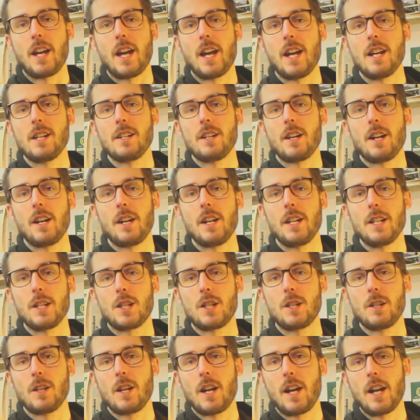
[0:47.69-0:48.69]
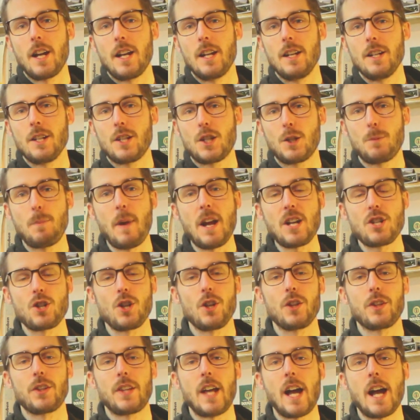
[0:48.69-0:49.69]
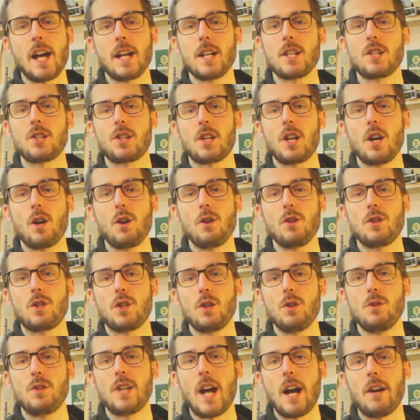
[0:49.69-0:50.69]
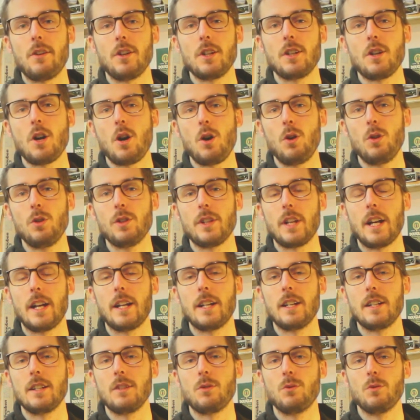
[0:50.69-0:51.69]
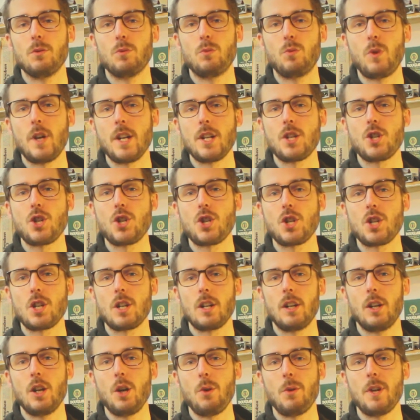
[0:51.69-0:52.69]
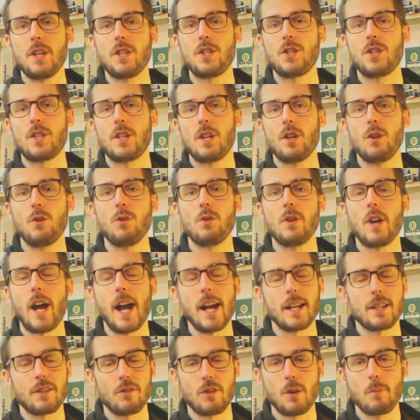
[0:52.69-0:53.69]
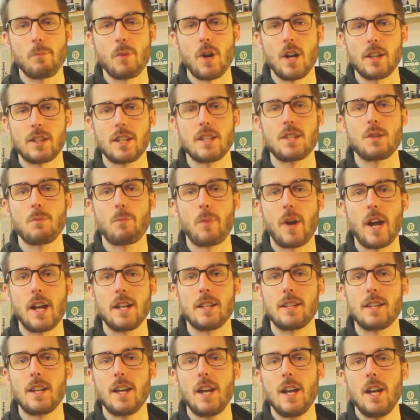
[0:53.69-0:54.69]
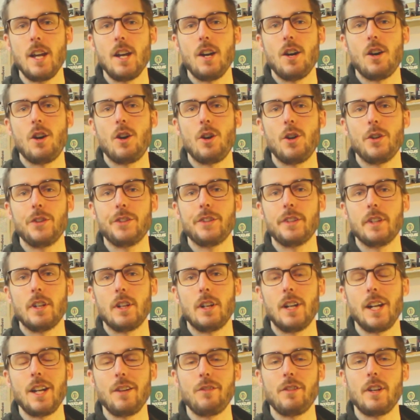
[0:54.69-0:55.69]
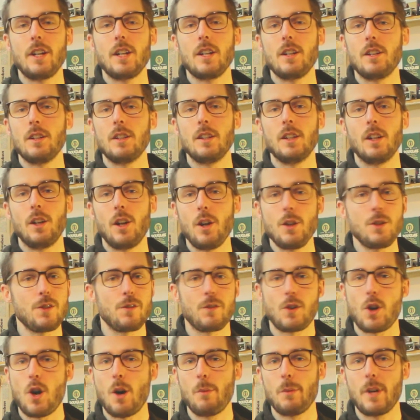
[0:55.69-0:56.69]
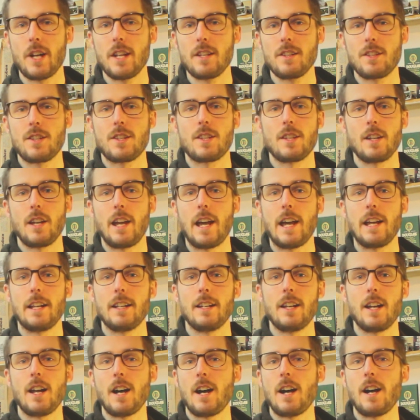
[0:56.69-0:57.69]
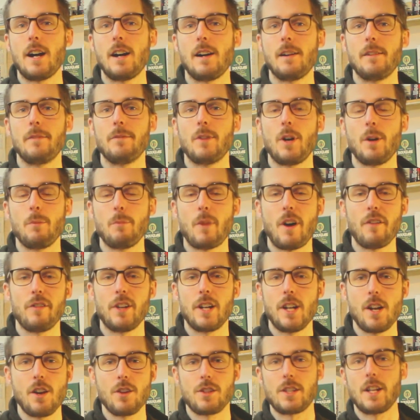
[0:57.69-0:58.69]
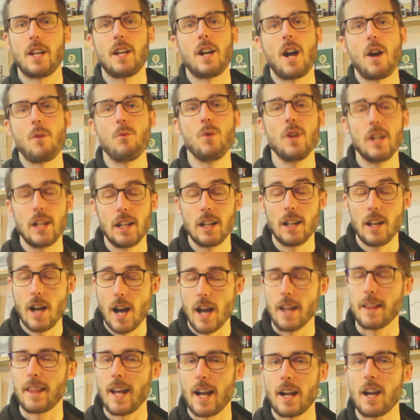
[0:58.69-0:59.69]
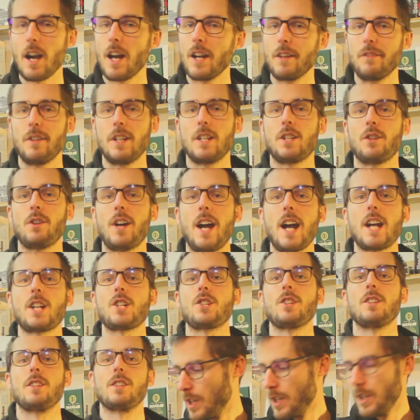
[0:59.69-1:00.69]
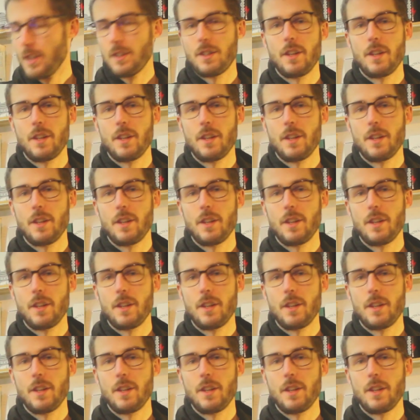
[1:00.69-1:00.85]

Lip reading: And a special thanks go to Darren Hold and Rich Lewis, who actively participate on leaving loads of comments and on my videos, and I really like that kind of interaction.